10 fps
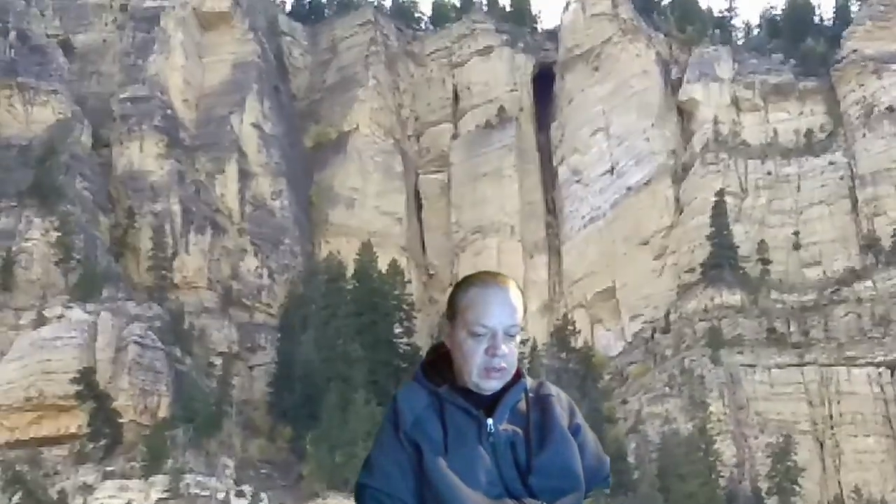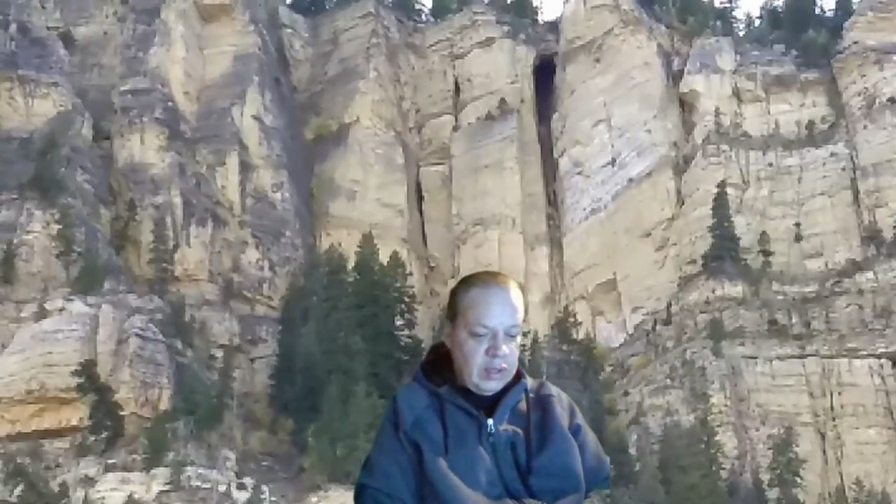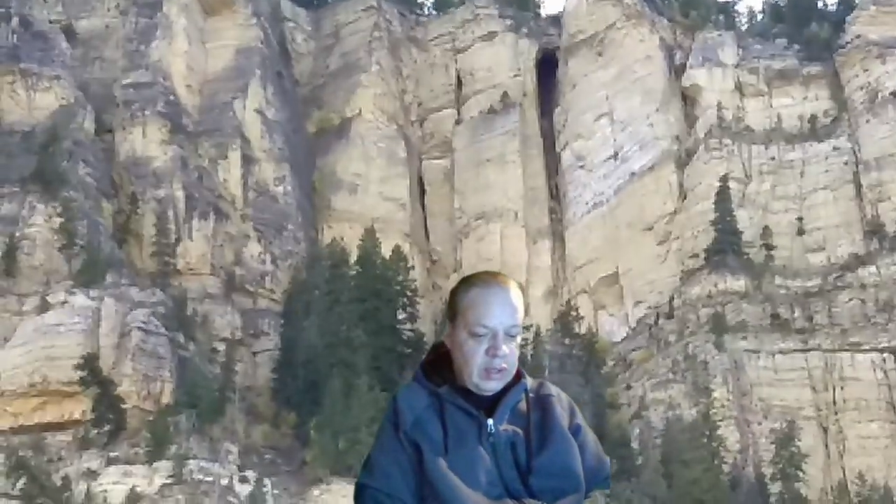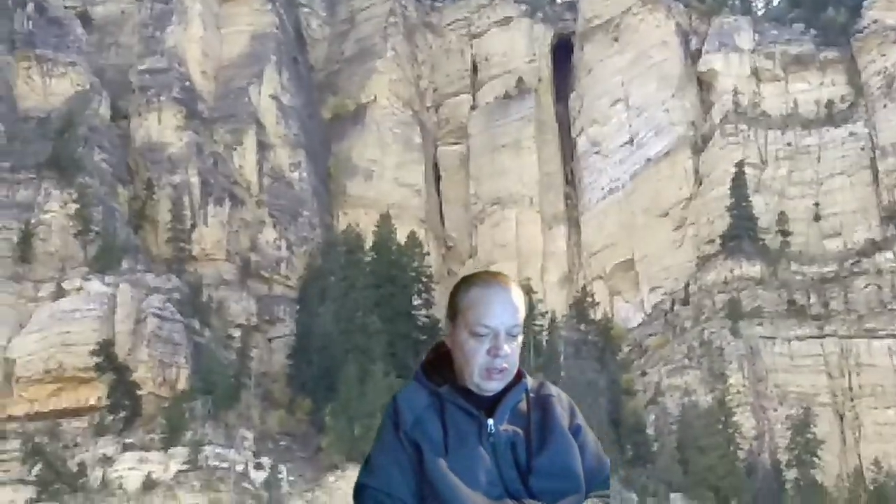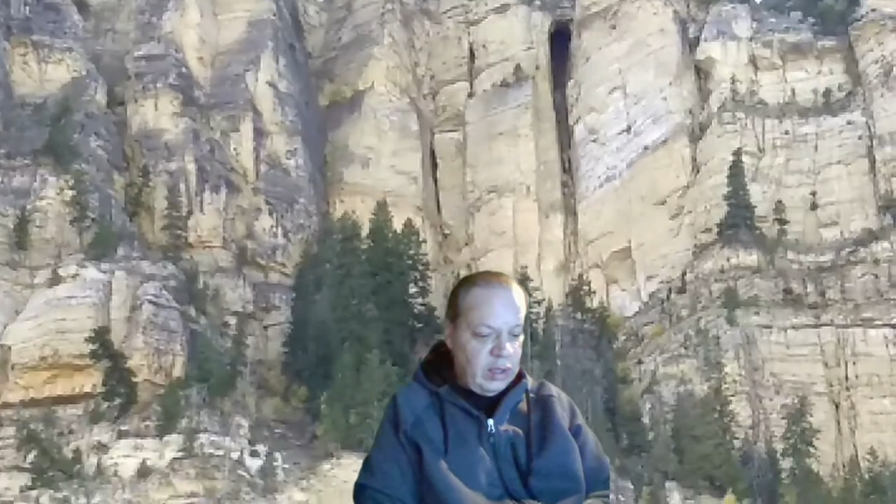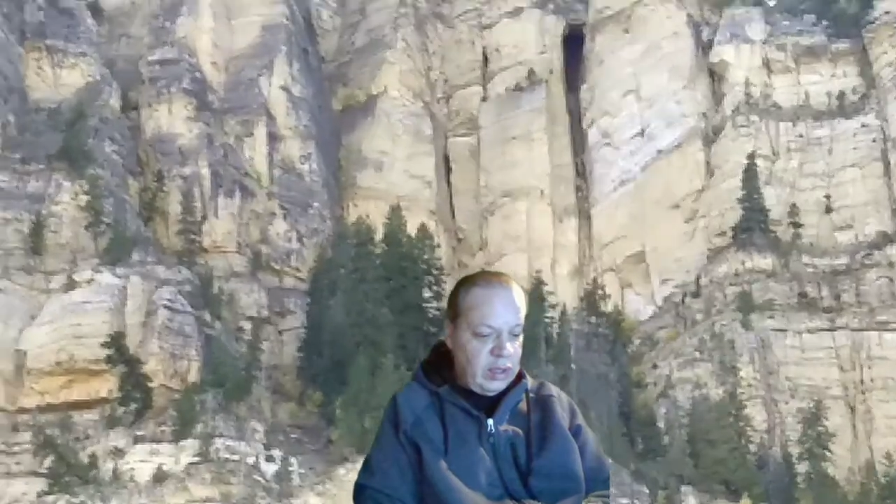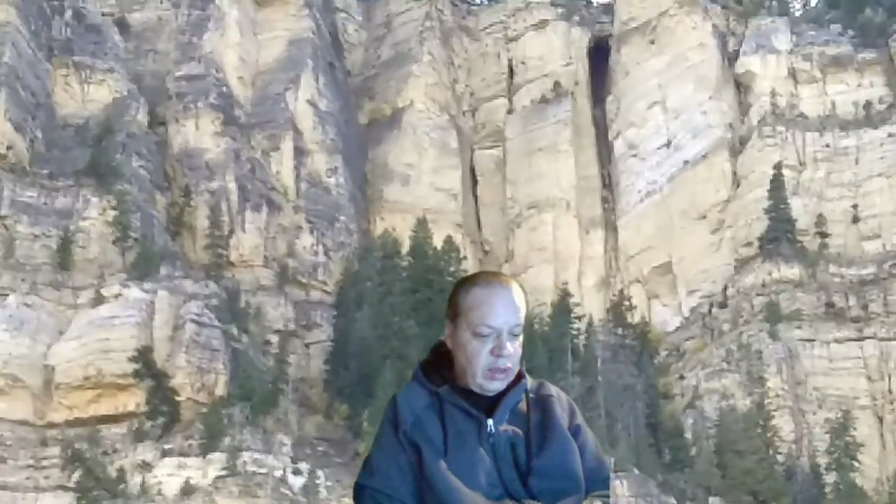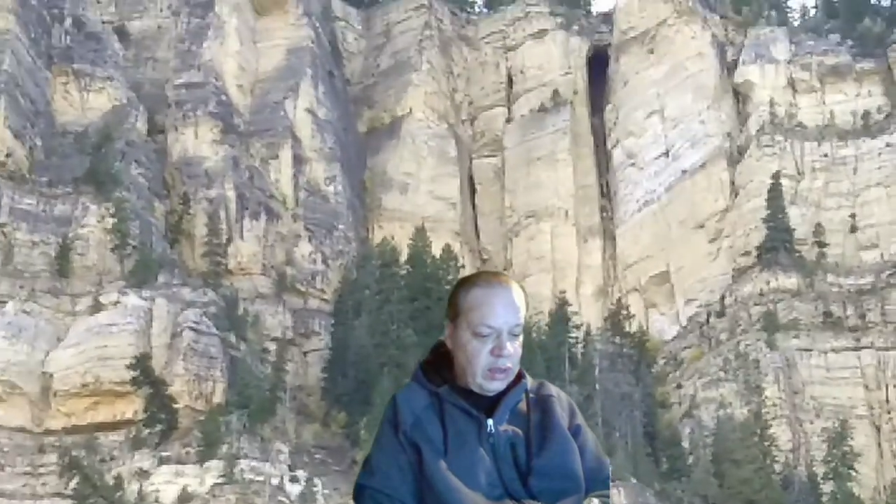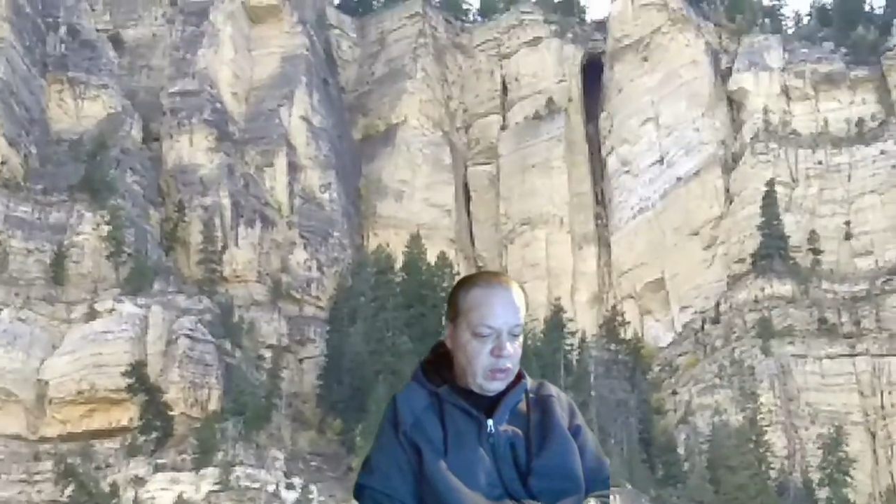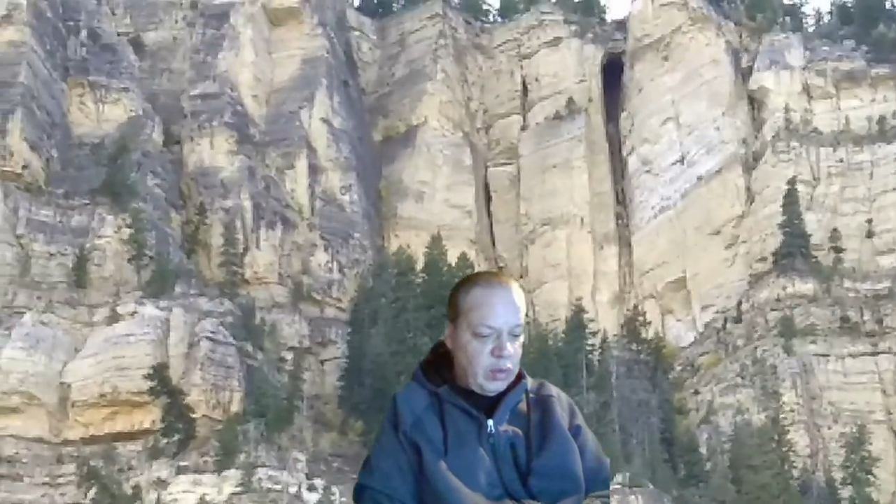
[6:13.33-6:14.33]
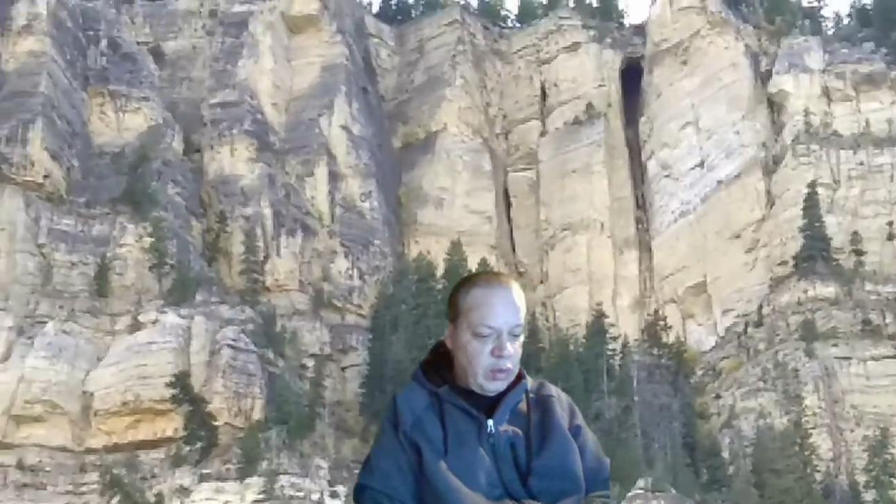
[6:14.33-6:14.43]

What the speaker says: clearly nothing will